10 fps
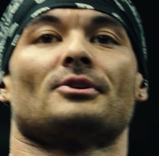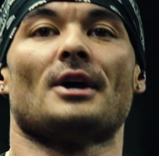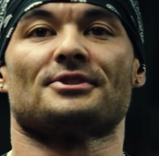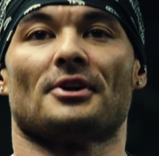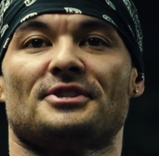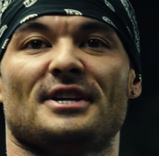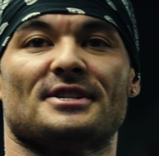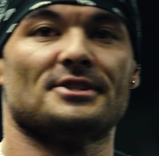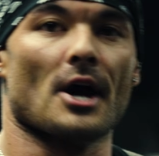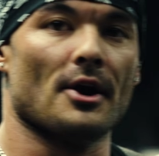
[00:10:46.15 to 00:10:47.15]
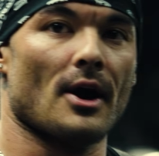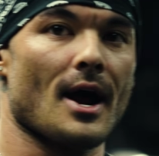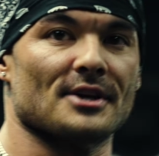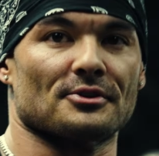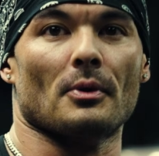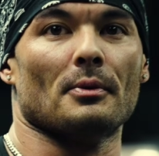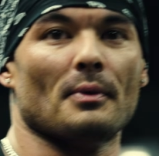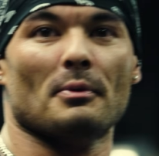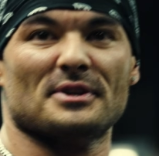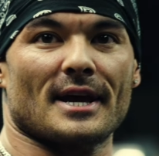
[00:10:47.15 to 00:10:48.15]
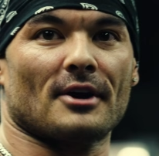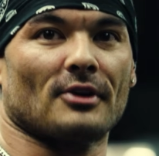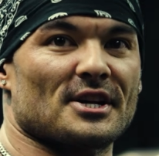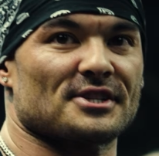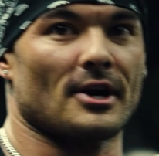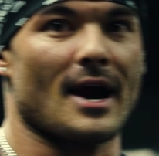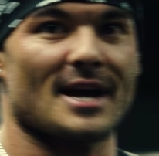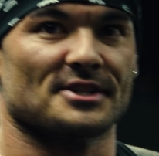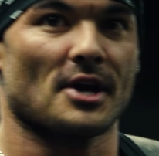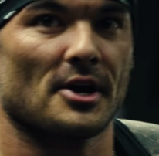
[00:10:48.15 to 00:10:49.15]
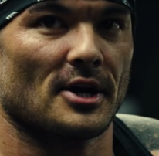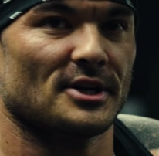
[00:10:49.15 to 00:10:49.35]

crossing our T's and dotting our I's. Or what do we say? Crossing our I's and dotting